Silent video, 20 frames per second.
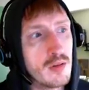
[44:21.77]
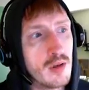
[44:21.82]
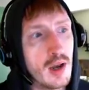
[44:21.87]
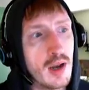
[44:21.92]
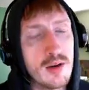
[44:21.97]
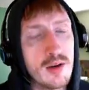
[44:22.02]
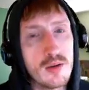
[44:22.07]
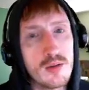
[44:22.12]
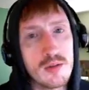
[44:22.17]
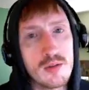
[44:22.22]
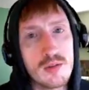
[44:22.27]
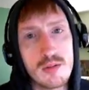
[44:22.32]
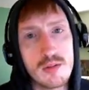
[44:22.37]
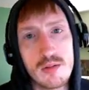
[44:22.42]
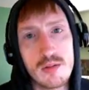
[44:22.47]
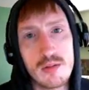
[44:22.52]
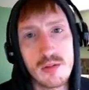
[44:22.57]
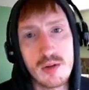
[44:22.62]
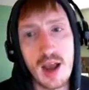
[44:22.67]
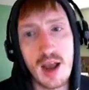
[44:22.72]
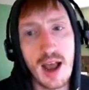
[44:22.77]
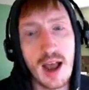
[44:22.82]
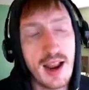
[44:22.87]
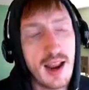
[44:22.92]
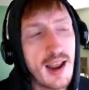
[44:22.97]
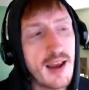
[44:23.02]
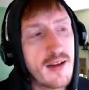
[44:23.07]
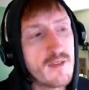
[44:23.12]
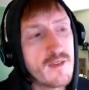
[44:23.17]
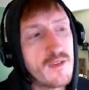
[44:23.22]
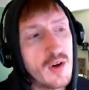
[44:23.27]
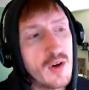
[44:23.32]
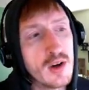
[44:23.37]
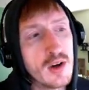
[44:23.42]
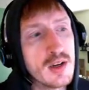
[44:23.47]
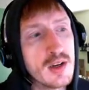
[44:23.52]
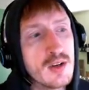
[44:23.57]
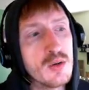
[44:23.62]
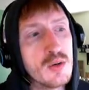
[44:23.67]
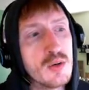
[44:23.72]
I don't, I have
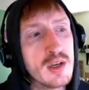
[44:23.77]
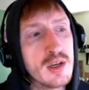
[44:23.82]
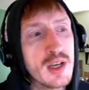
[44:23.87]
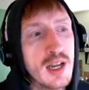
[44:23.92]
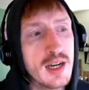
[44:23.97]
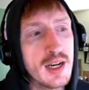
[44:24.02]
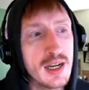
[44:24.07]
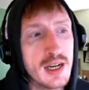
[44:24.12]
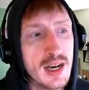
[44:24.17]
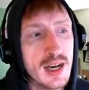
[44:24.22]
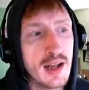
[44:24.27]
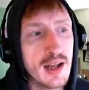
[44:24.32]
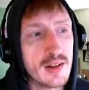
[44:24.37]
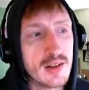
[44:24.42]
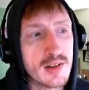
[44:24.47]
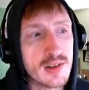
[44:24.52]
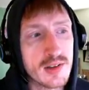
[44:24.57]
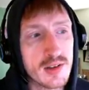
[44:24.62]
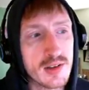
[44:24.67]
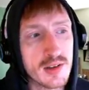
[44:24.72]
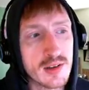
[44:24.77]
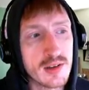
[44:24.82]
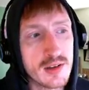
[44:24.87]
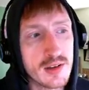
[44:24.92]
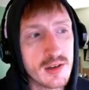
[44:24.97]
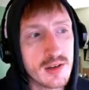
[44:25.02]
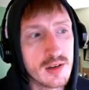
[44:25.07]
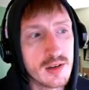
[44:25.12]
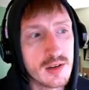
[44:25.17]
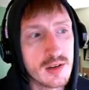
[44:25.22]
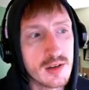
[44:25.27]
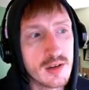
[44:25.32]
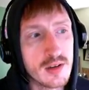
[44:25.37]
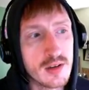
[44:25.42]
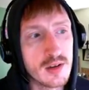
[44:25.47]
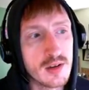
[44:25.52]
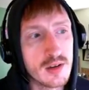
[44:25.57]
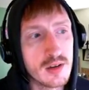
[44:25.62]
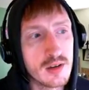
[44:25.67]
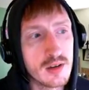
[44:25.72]
fun doing data analysis.
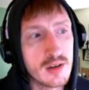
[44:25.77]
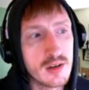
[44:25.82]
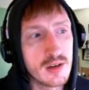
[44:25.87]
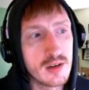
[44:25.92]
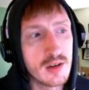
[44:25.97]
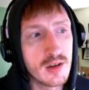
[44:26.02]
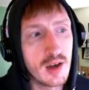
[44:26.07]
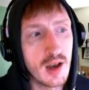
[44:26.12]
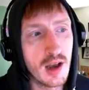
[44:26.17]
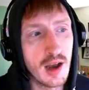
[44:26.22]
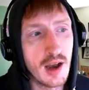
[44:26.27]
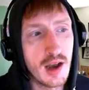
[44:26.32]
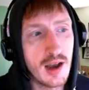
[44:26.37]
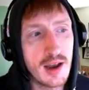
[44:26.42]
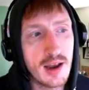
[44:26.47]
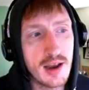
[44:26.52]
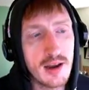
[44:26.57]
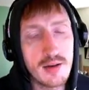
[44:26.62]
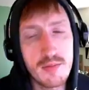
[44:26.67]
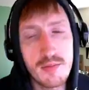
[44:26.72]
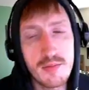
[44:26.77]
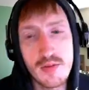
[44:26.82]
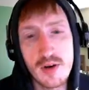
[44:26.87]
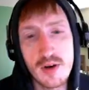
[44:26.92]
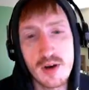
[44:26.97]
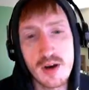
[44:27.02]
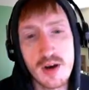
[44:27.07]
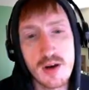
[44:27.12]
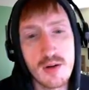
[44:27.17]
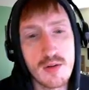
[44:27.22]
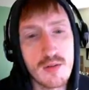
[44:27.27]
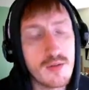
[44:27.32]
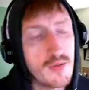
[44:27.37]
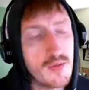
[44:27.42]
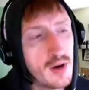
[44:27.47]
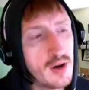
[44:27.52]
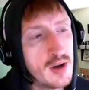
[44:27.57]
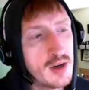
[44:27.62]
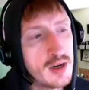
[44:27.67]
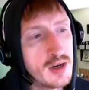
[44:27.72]
I have
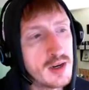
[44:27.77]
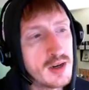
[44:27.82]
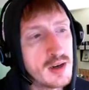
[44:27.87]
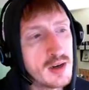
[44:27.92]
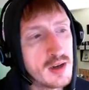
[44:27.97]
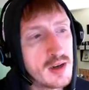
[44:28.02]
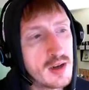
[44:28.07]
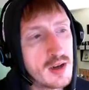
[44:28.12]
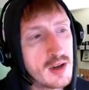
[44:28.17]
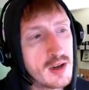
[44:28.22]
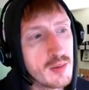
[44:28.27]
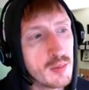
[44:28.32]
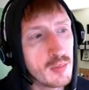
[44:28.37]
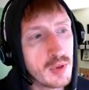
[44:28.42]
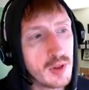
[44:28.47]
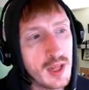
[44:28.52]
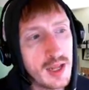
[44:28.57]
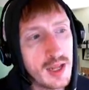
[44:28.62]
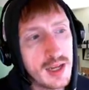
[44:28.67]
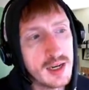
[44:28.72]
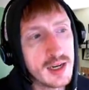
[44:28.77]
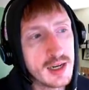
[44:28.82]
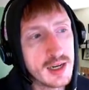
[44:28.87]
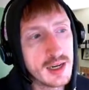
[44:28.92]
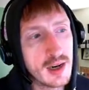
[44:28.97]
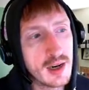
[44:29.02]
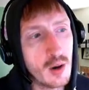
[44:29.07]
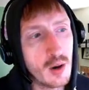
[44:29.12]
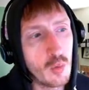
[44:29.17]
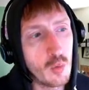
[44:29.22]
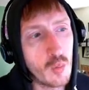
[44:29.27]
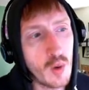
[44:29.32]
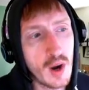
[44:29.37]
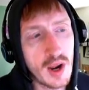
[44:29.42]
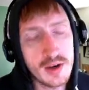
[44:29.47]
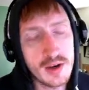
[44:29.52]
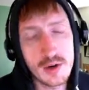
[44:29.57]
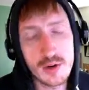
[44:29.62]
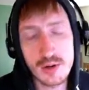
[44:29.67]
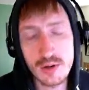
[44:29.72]
fun planning
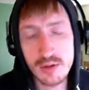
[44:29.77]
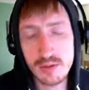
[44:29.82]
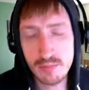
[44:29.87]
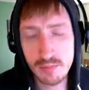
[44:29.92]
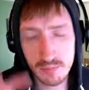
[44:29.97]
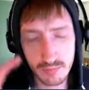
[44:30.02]
when your